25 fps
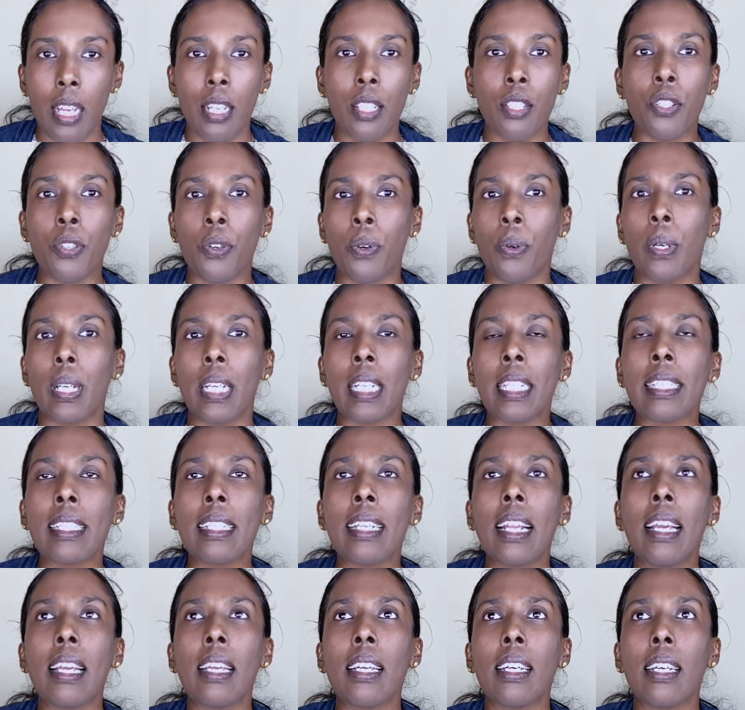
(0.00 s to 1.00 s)
So it's
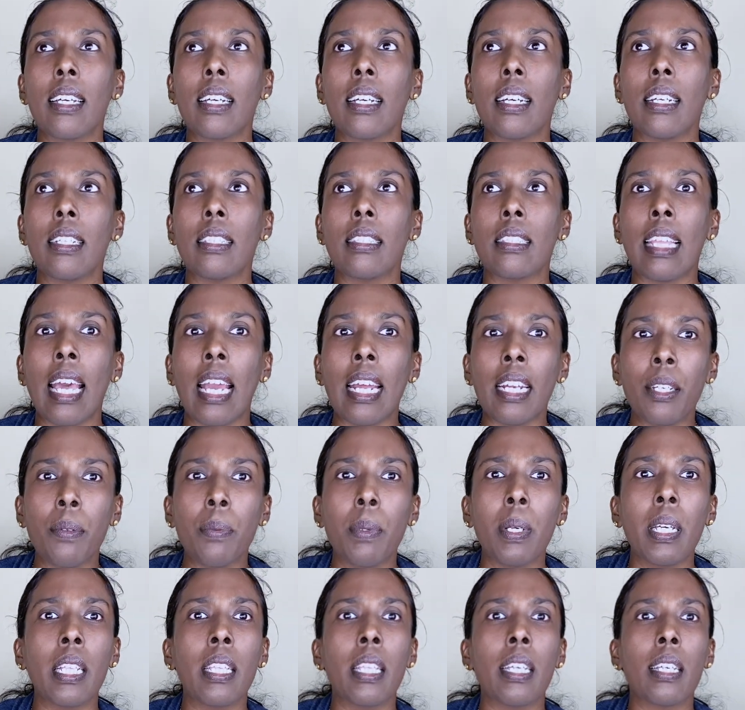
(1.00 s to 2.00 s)
like that
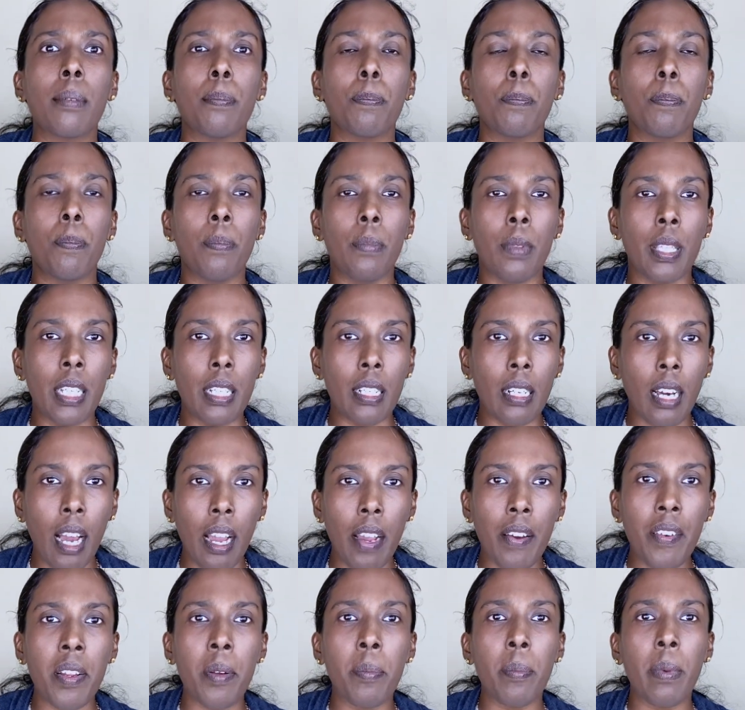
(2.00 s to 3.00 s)
way the
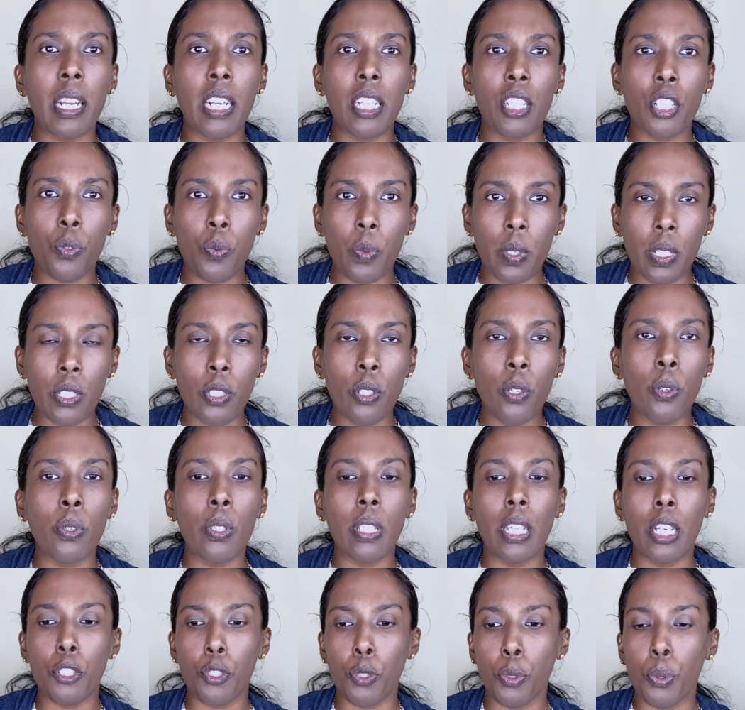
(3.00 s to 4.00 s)
hiring manager will know
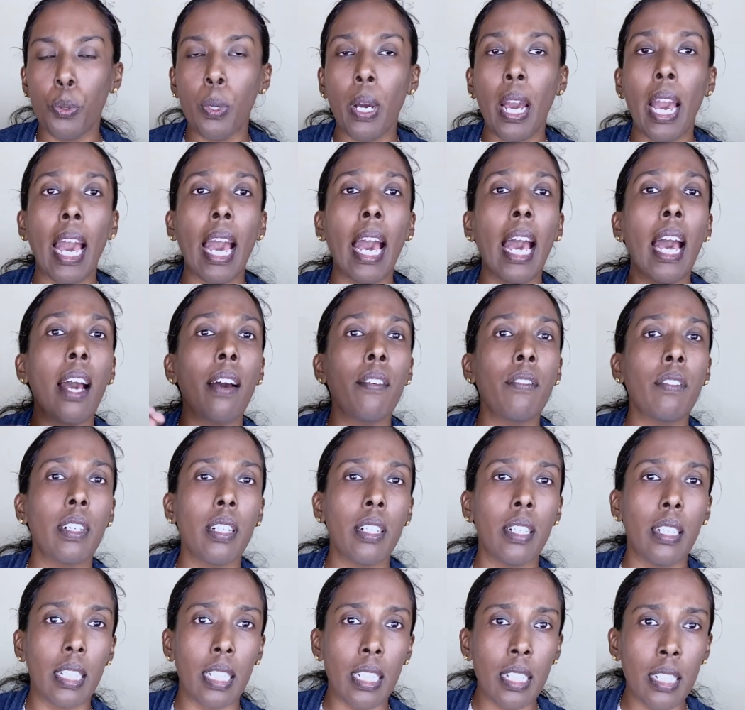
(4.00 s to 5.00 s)
that you have
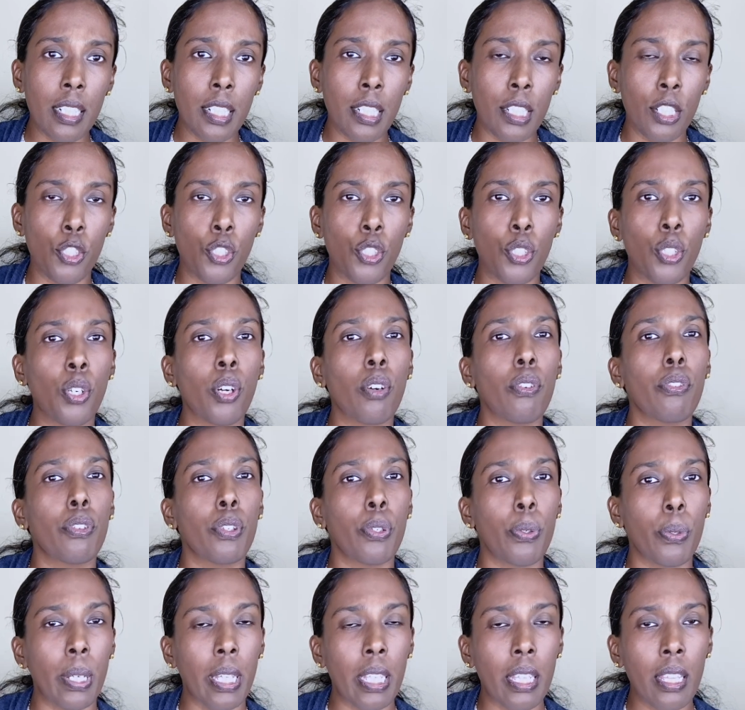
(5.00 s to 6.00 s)
an intention of
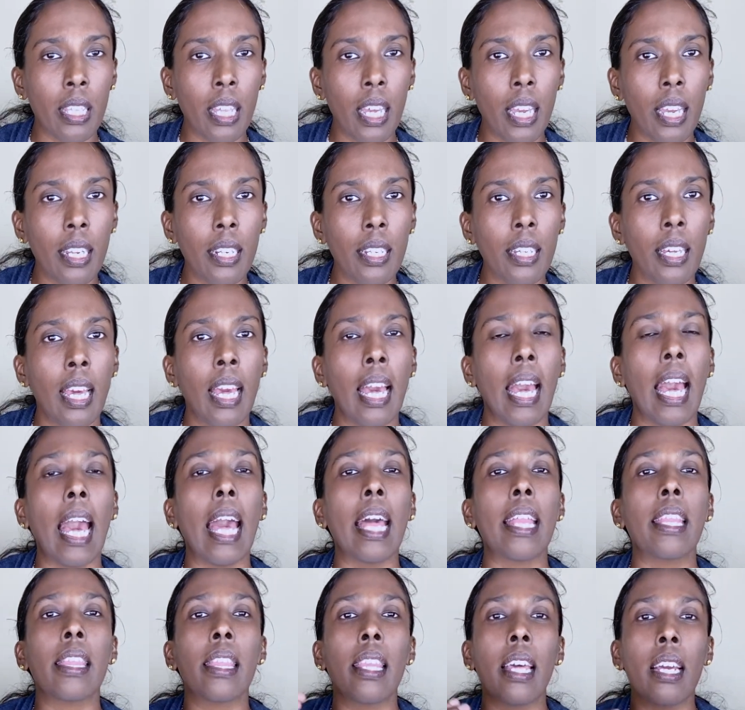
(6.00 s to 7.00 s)
doing that,
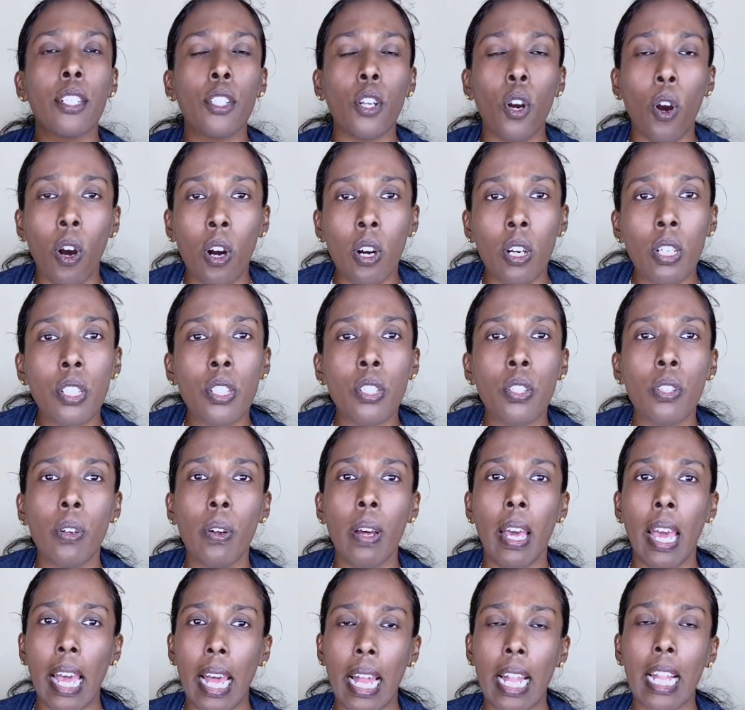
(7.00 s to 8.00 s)
and that also
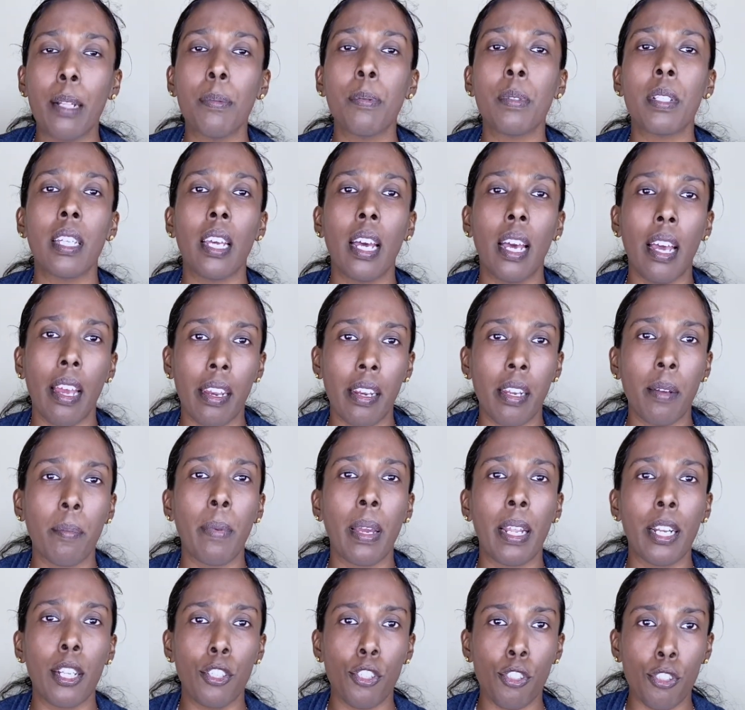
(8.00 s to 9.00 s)
helps the hiring
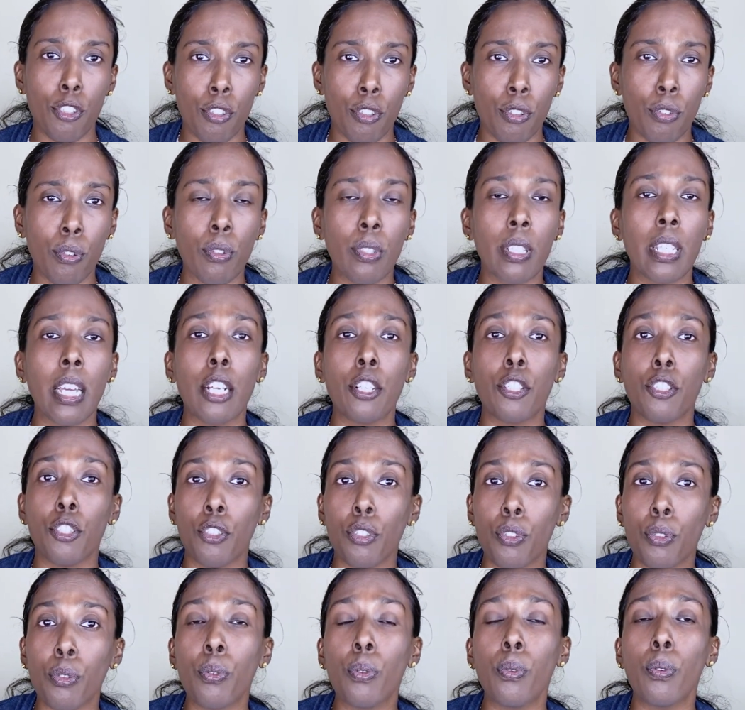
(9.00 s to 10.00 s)
manager to know that
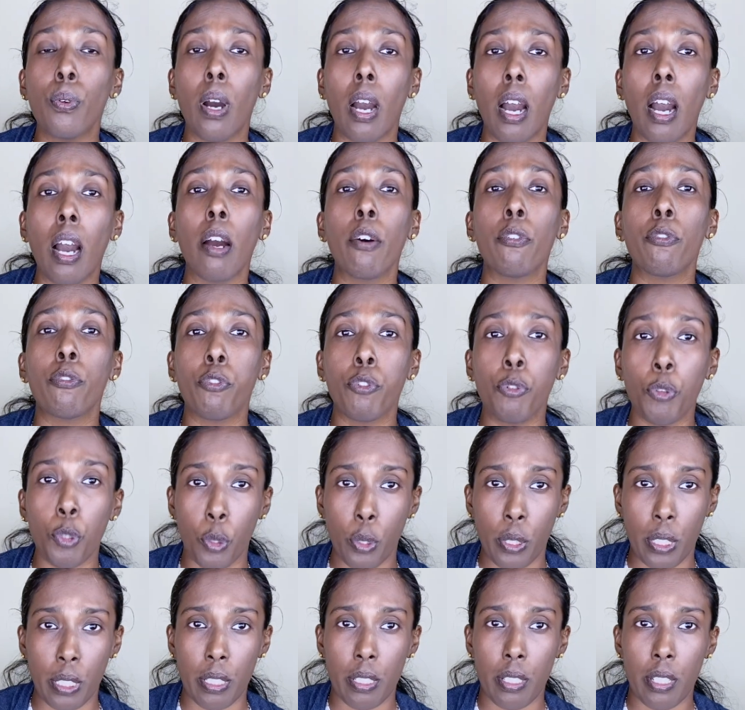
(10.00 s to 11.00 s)
you are
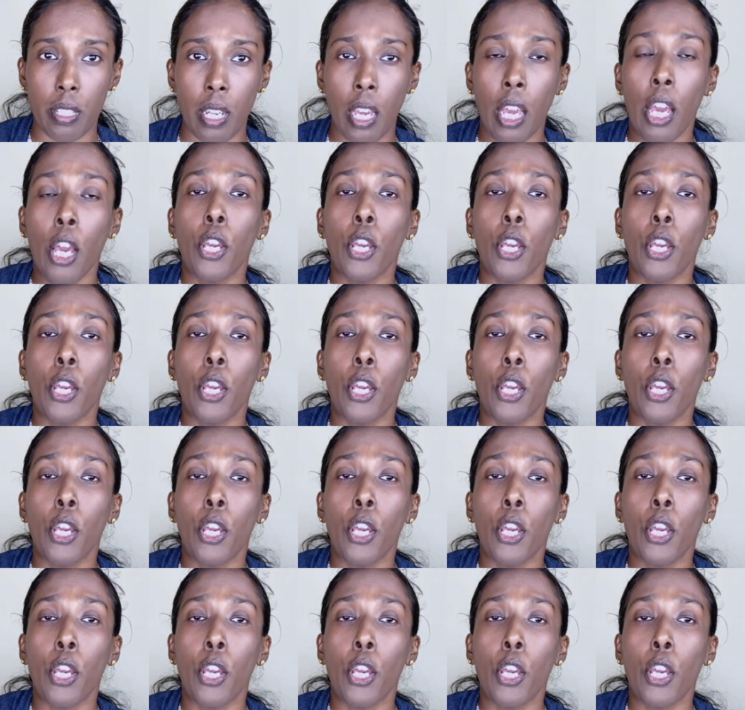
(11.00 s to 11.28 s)
focused,